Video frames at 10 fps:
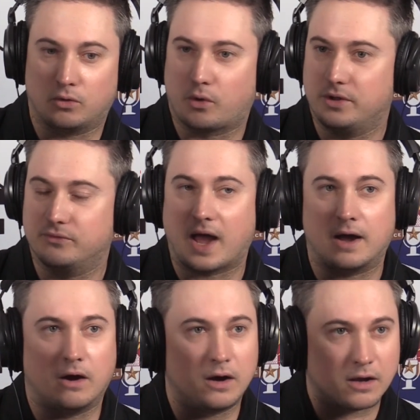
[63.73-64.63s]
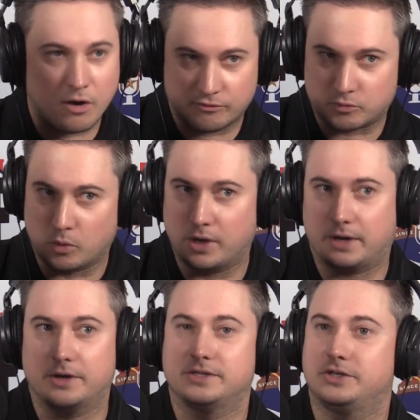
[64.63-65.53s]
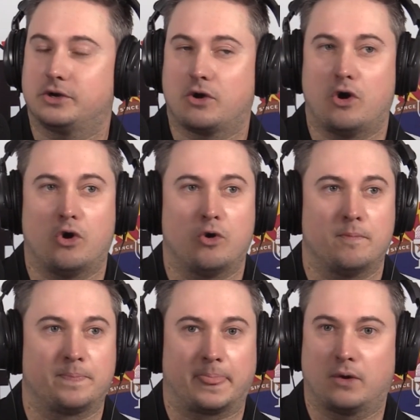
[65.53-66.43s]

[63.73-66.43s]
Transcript: or got uncomfortable areas in your home,